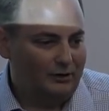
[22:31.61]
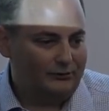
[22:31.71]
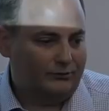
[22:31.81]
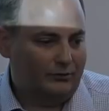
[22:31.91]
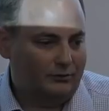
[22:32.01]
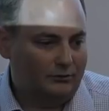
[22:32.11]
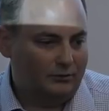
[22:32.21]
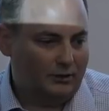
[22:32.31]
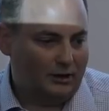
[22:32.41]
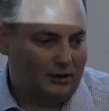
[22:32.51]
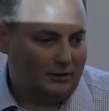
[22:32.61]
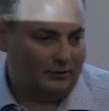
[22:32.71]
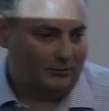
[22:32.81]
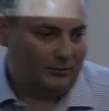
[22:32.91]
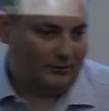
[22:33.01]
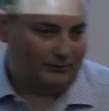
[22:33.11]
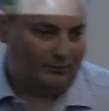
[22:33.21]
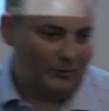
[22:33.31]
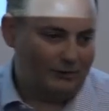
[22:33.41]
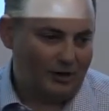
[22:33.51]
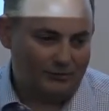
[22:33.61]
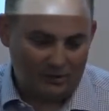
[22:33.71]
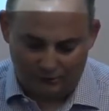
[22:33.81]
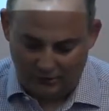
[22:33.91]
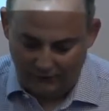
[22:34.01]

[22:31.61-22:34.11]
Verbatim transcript: So uh, that's my recommendation,